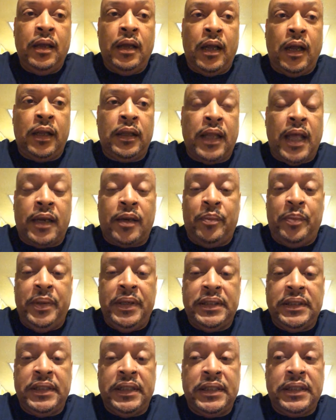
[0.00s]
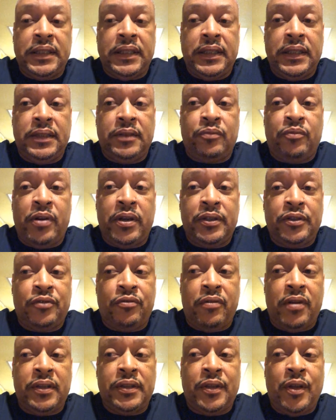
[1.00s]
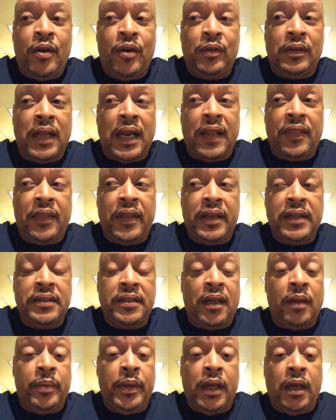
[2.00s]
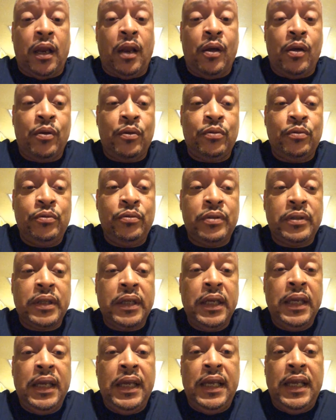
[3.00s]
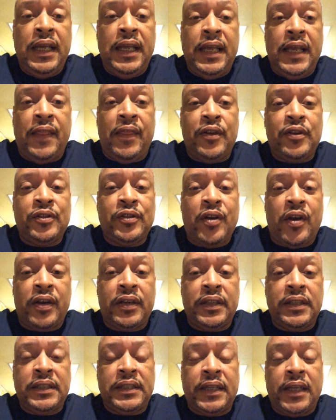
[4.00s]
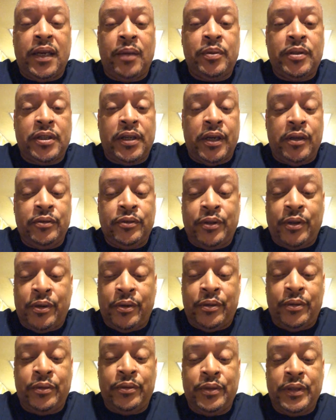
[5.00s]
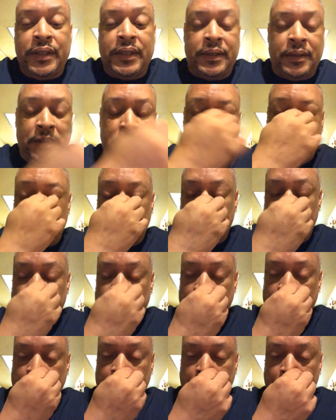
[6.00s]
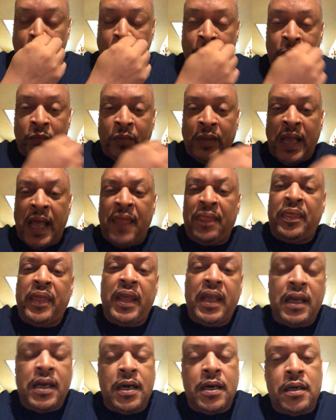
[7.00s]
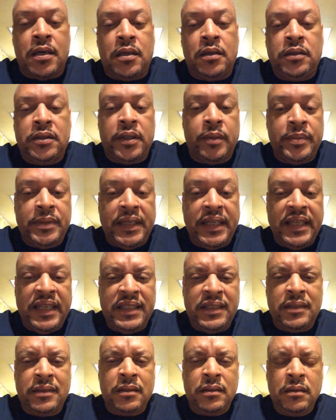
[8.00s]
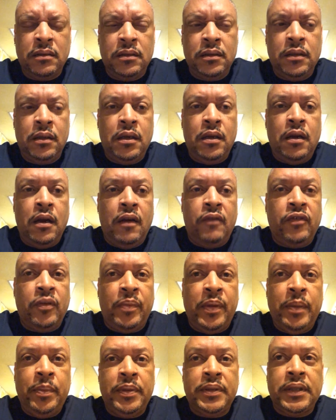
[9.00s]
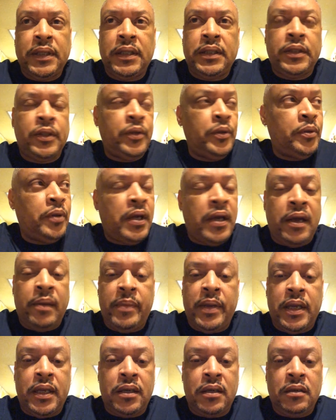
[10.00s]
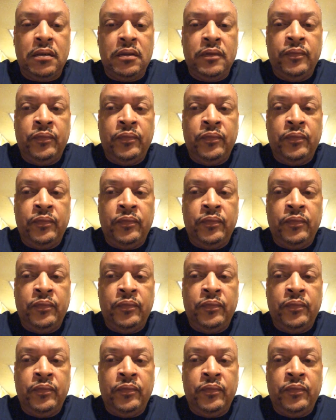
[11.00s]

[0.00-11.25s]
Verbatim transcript: A lot of businesses, restaurants, a whole lot of things, they'll be closed. And they're starting to set up shelters and I think uh, some tents for people to, to come and